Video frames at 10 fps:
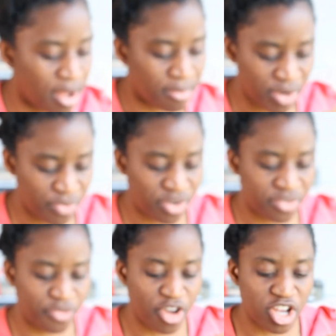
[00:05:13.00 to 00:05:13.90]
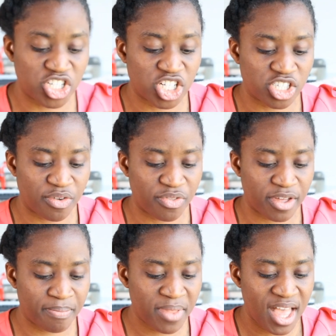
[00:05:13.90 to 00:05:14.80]
different versions of
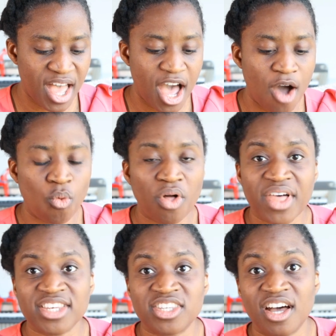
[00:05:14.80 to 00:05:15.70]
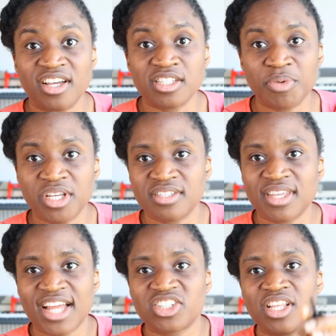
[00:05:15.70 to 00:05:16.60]
them. And what that does, because
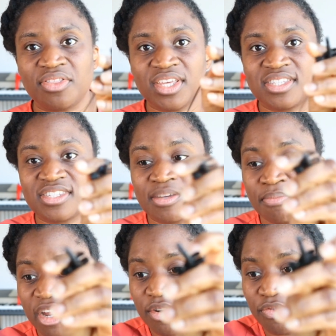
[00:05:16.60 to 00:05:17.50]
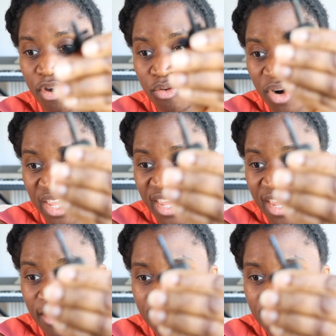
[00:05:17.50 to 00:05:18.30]
actually this is a microphone right here.